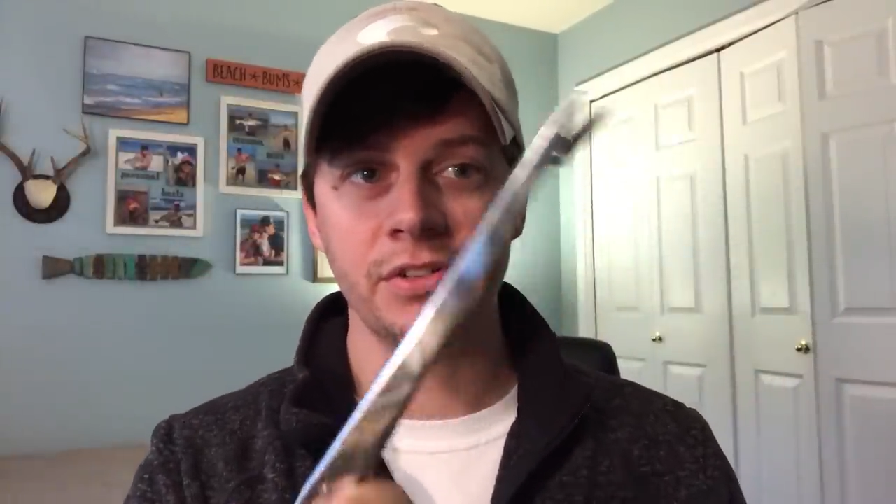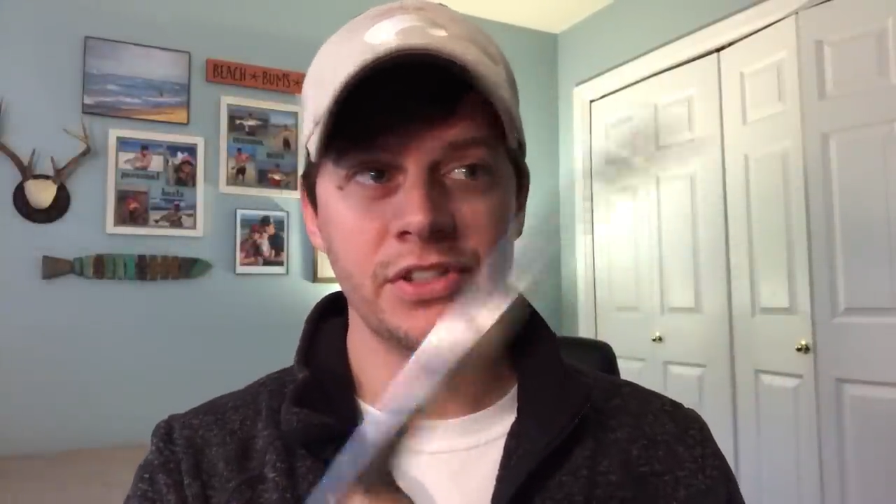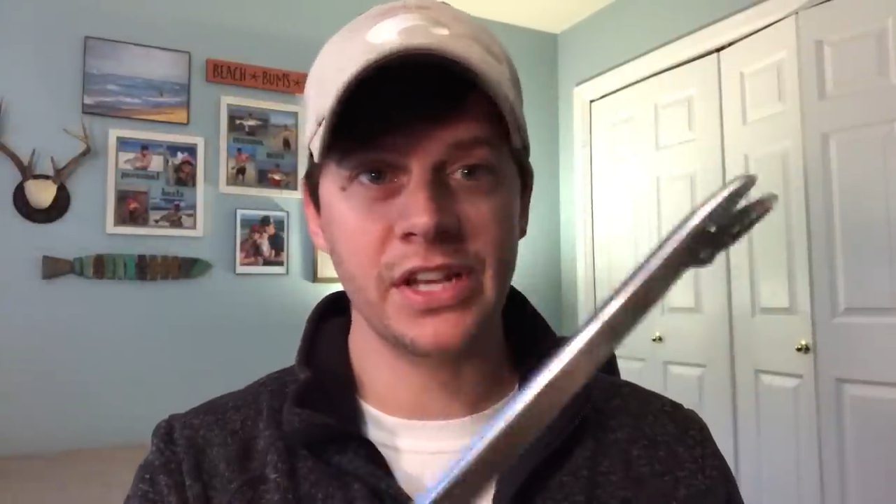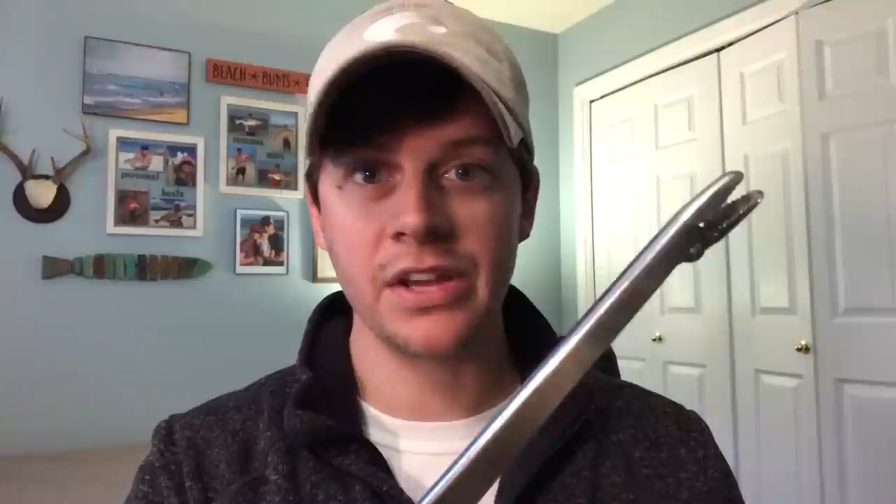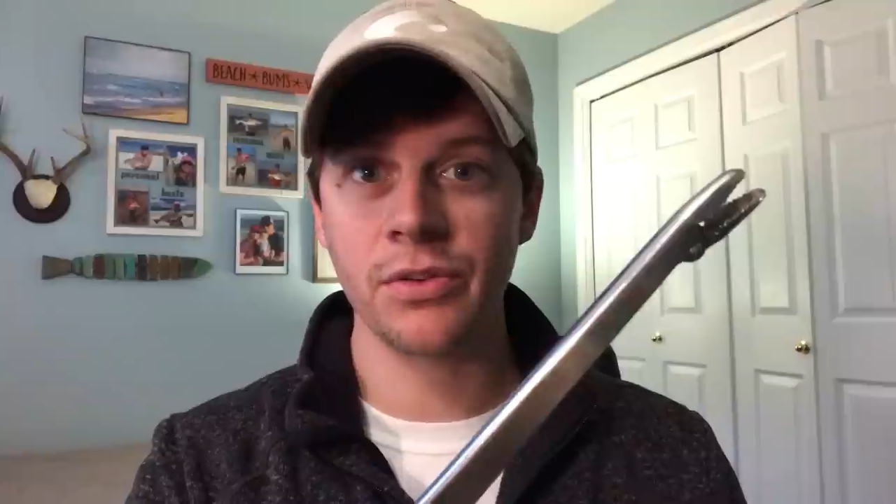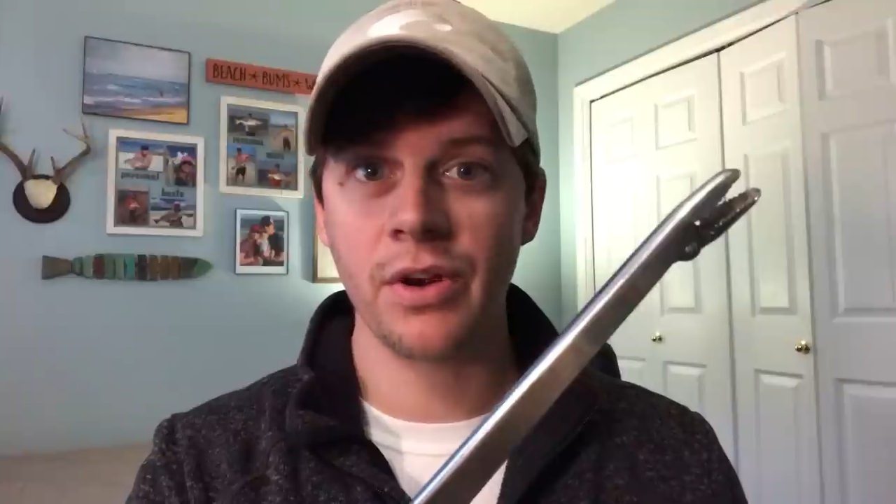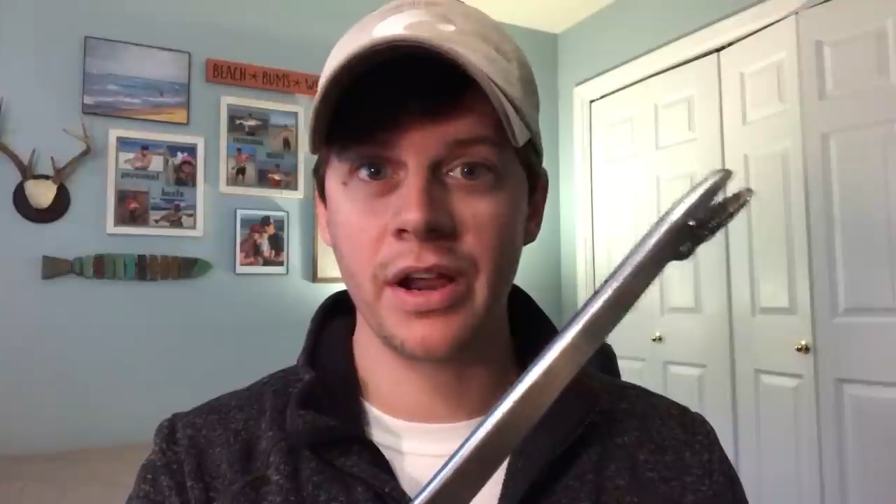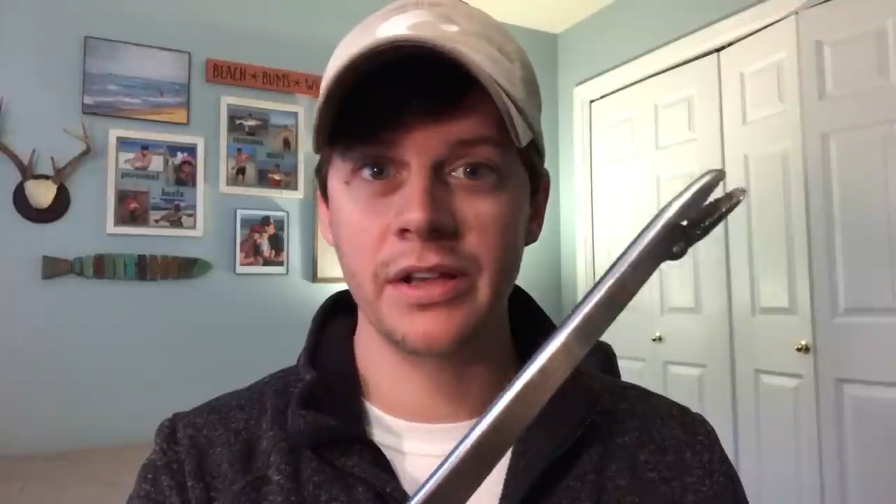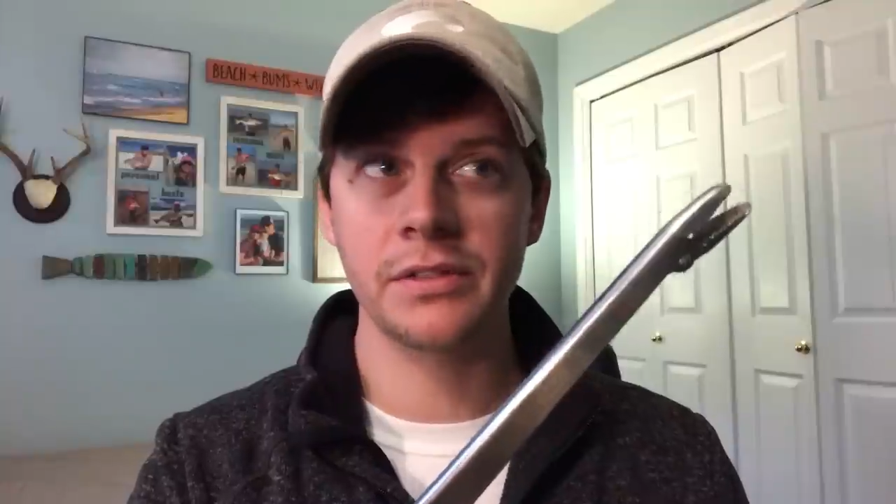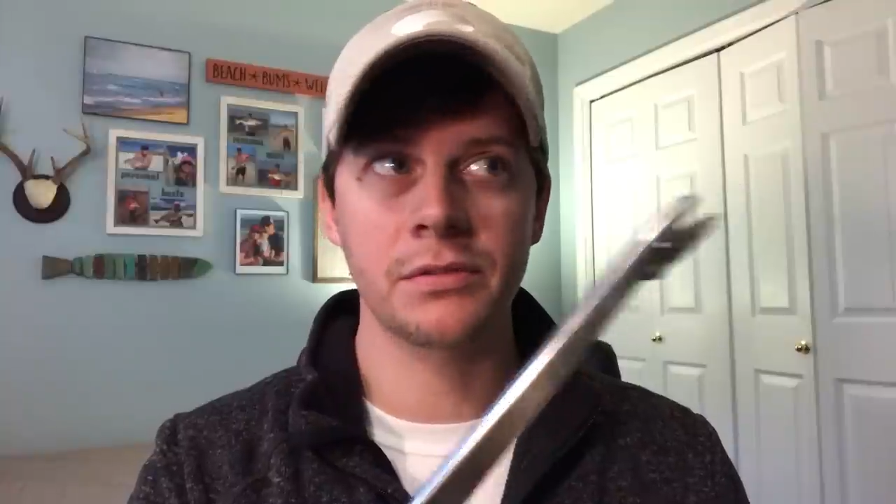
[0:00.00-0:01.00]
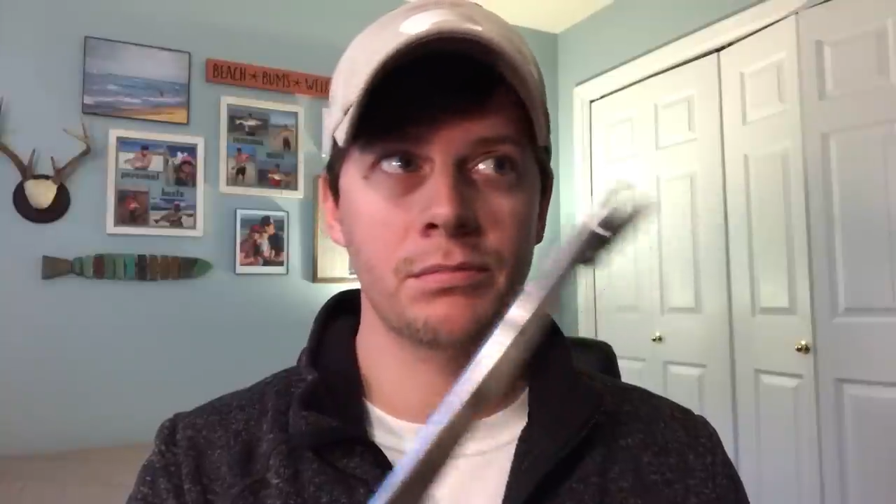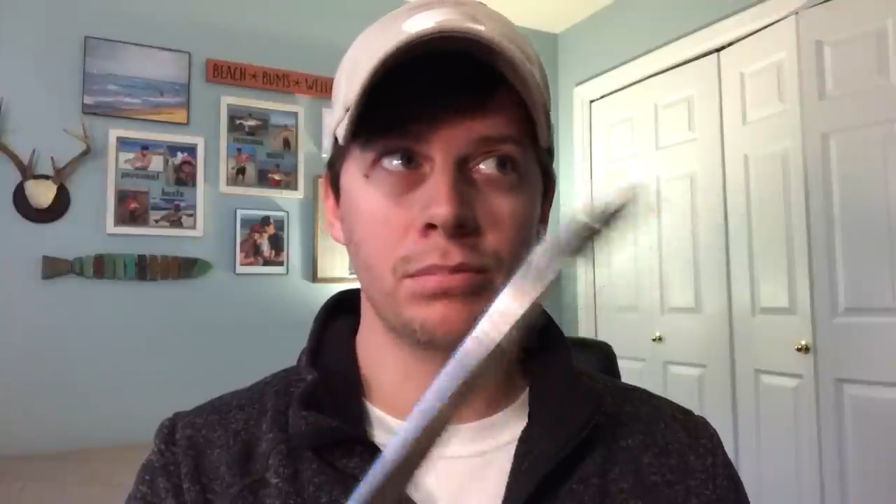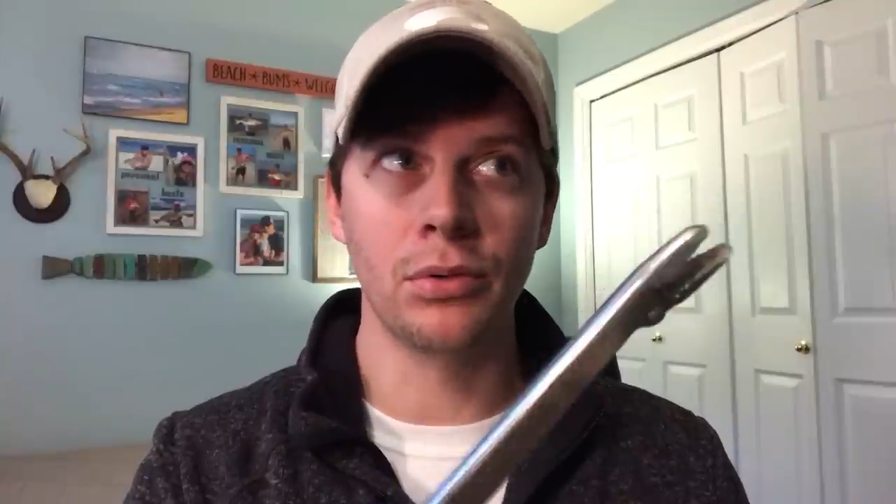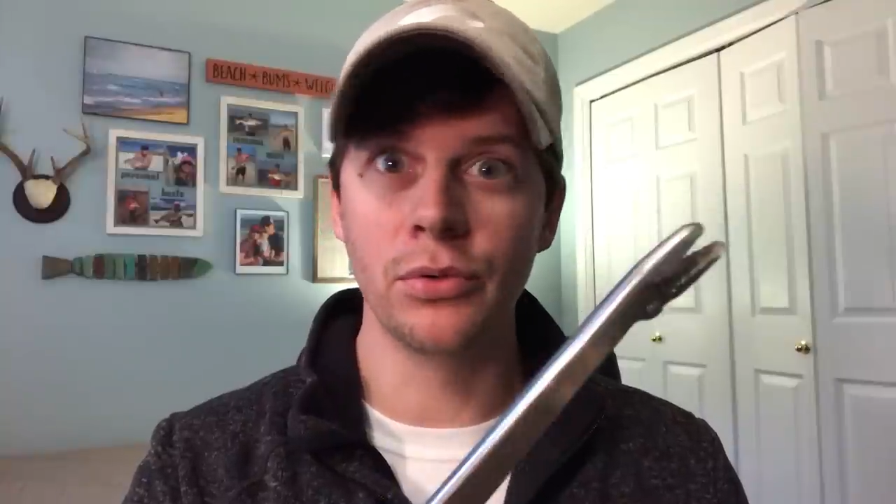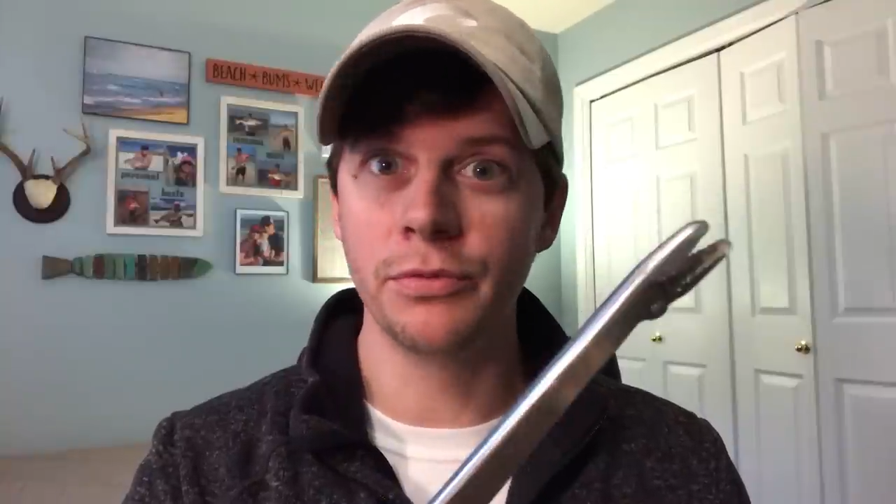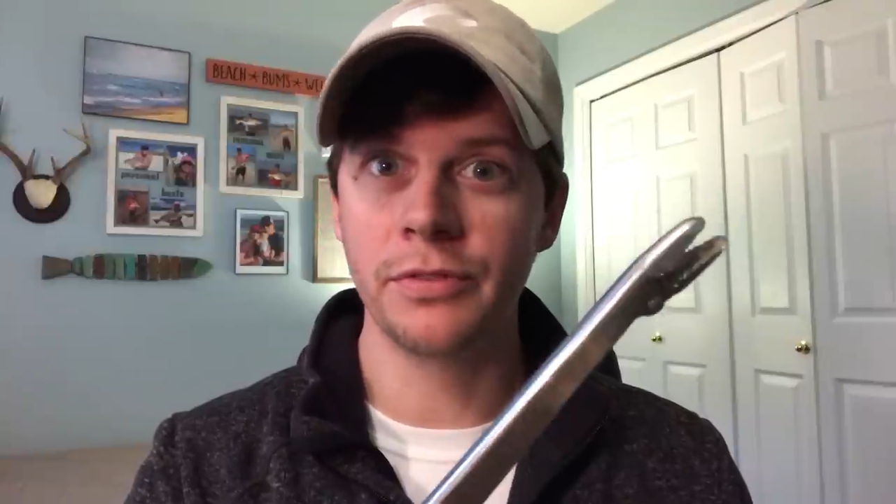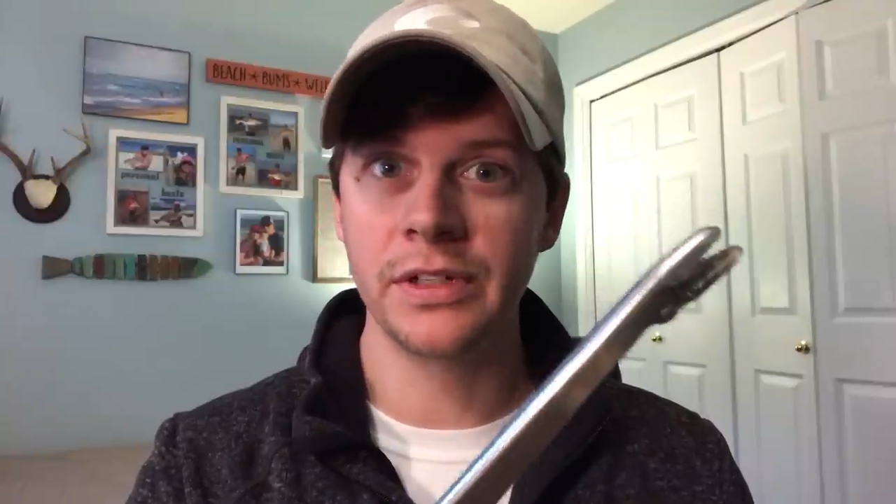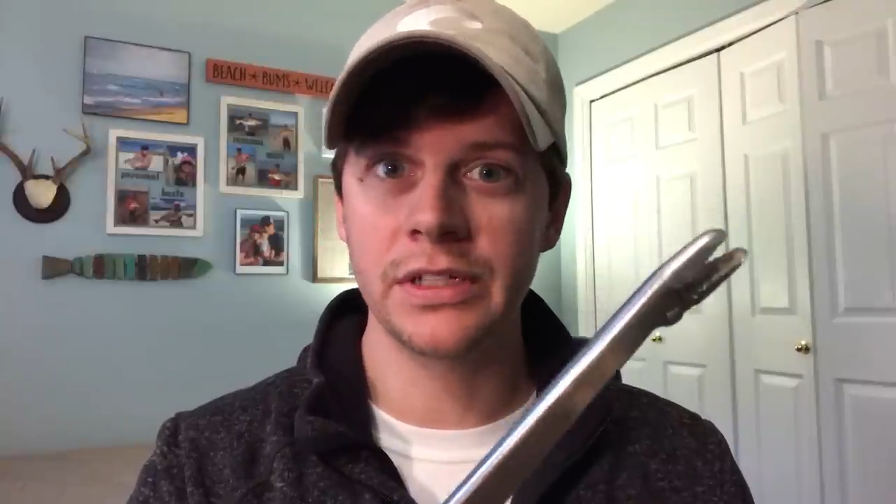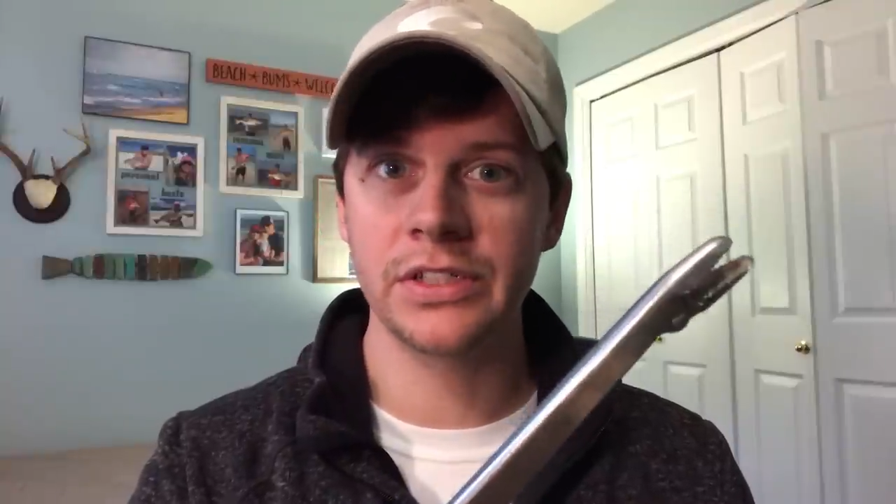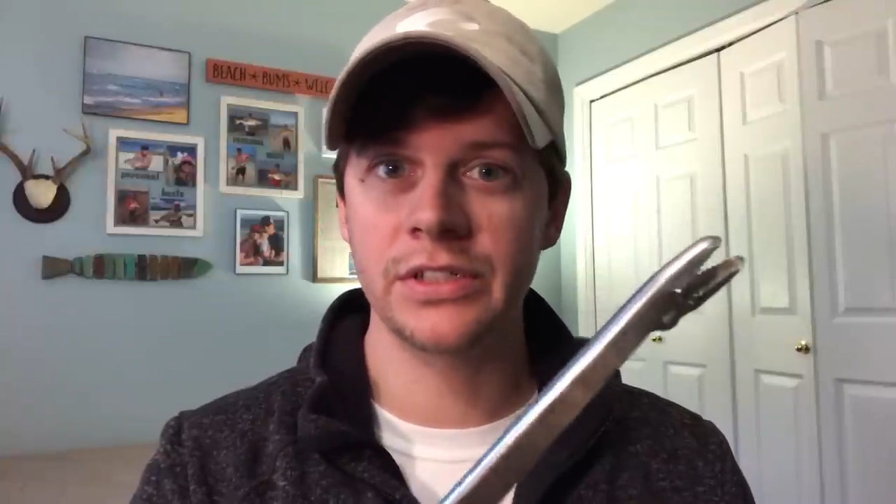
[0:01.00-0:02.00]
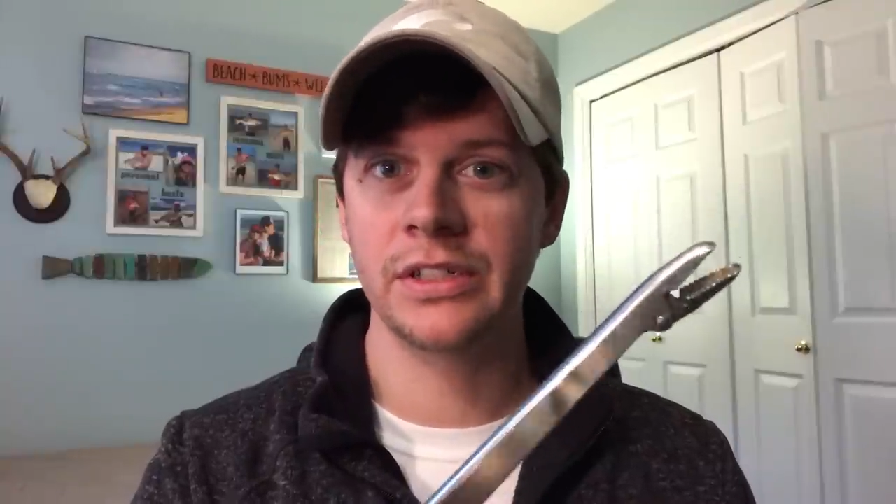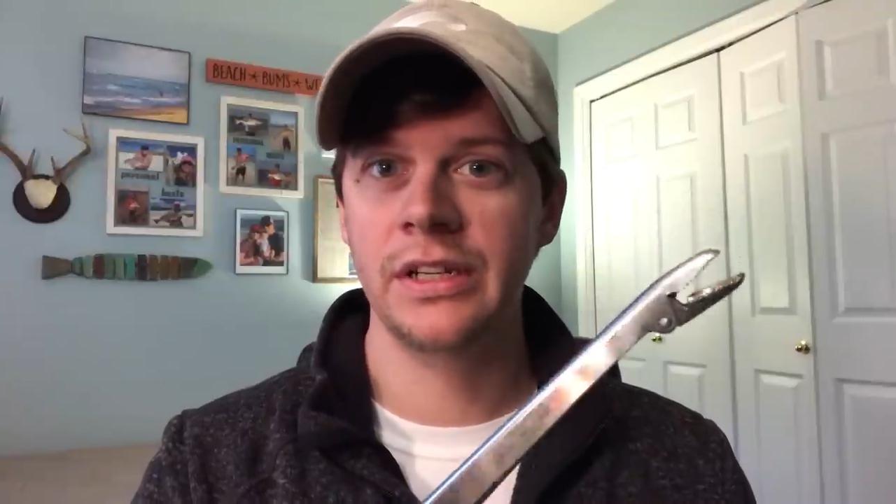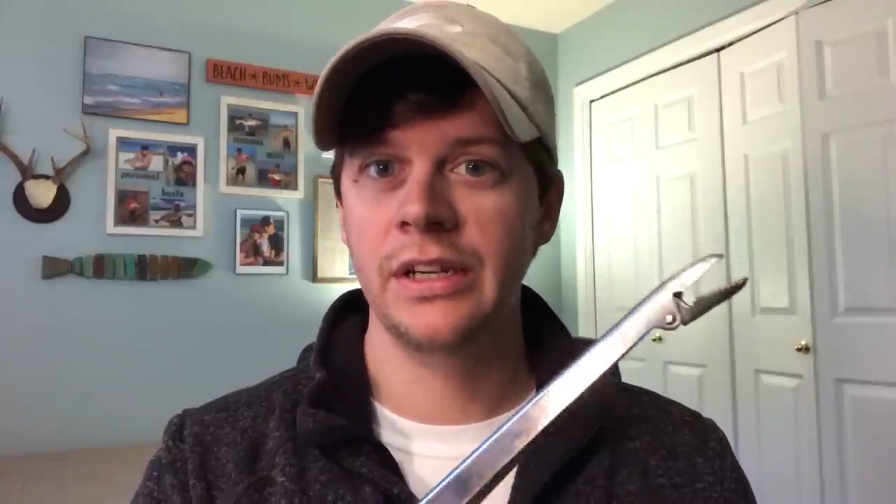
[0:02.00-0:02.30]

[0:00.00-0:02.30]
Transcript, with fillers: stingrays, bluefish,